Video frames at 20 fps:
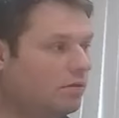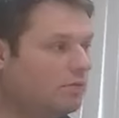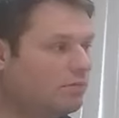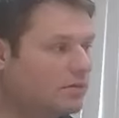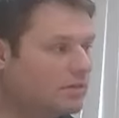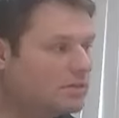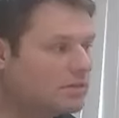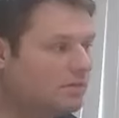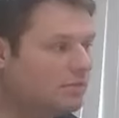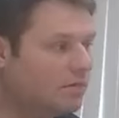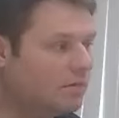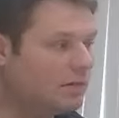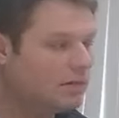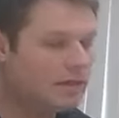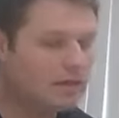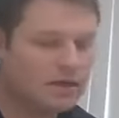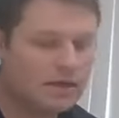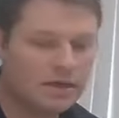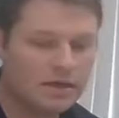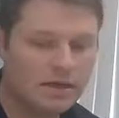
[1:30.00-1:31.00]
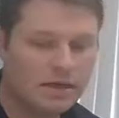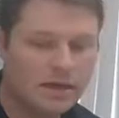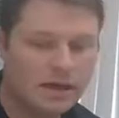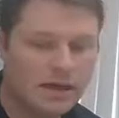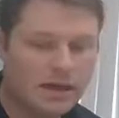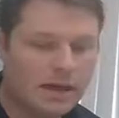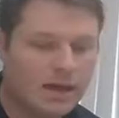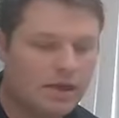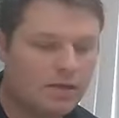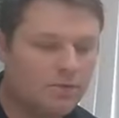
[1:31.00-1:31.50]
of disability,
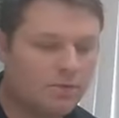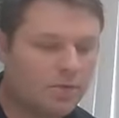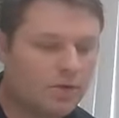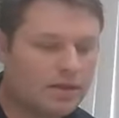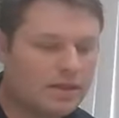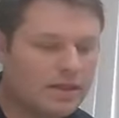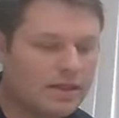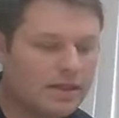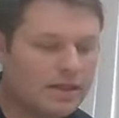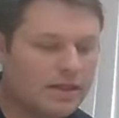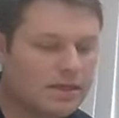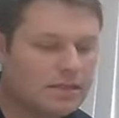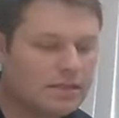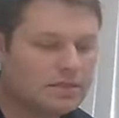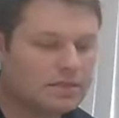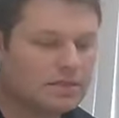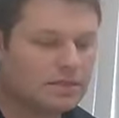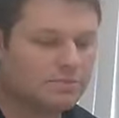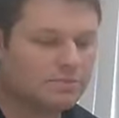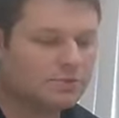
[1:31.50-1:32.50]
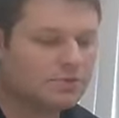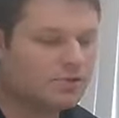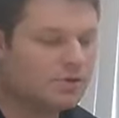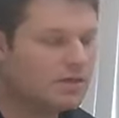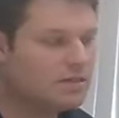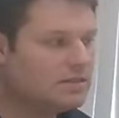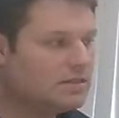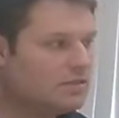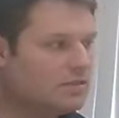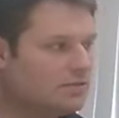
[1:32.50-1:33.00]
and what that is it
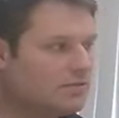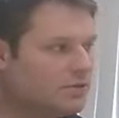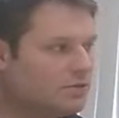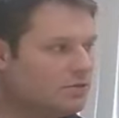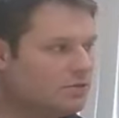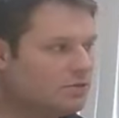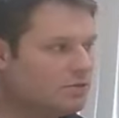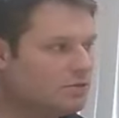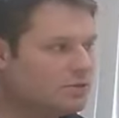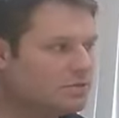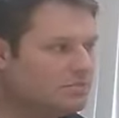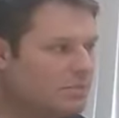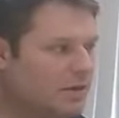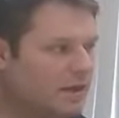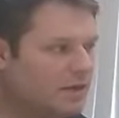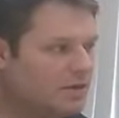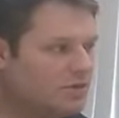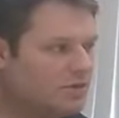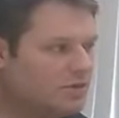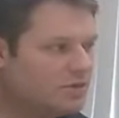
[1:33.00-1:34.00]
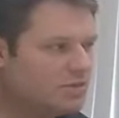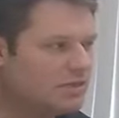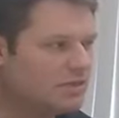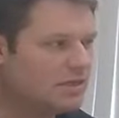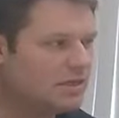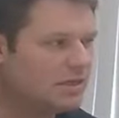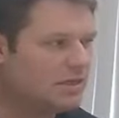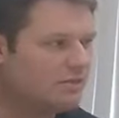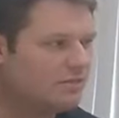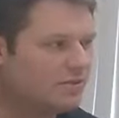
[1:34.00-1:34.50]
portrays individuals as patients in
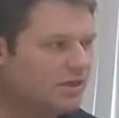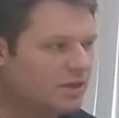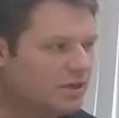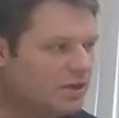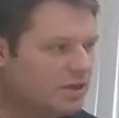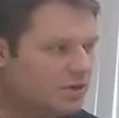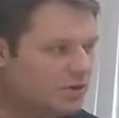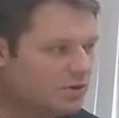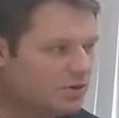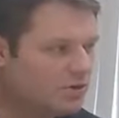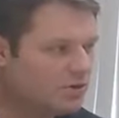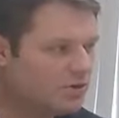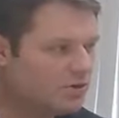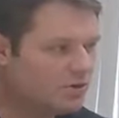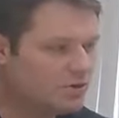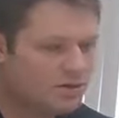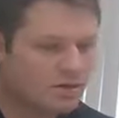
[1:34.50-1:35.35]
need of a cure,